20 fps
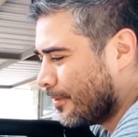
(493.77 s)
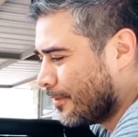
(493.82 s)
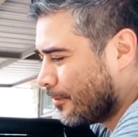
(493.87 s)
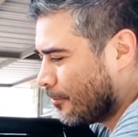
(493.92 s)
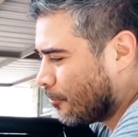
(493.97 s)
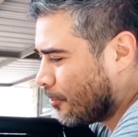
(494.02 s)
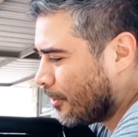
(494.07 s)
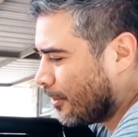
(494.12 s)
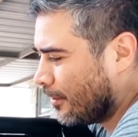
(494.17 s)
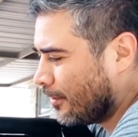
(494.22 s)

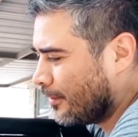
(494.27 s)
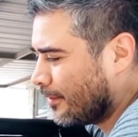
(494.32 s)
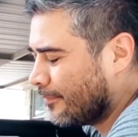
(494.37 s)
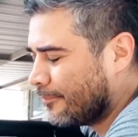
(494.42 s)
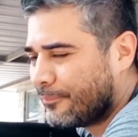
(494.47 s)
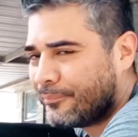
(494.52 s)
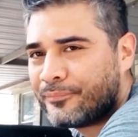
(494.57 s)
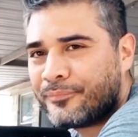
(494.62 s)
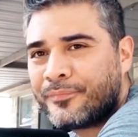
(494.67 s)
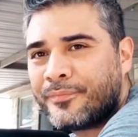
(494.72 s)
Well,
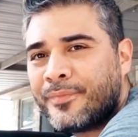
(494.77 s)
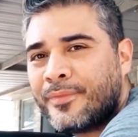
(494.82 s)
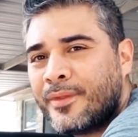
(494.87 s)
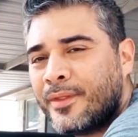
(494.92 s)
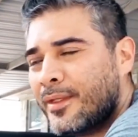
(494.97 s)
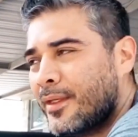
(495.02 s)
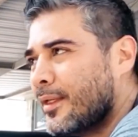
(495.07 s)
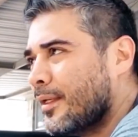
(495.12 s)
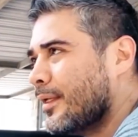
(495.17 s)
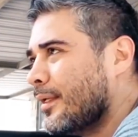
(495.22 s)

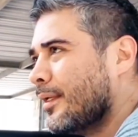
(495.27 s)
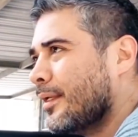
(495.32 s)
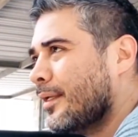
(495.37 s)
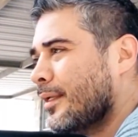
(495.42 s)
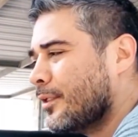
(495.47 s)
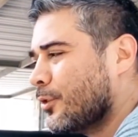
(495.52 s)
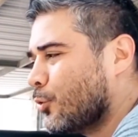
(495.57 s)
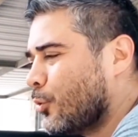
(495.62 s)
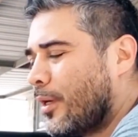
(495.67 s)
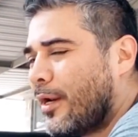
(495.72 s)

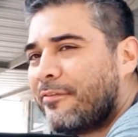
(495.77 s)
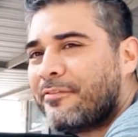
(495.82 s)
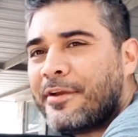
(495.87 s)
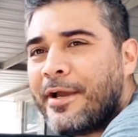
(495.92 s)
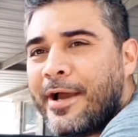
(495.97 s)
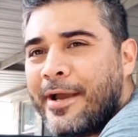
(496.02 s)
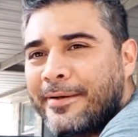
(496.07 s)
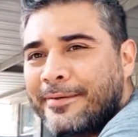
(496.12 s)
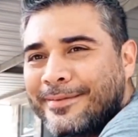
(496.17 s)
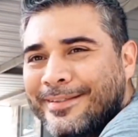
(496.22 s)
that's what I've got.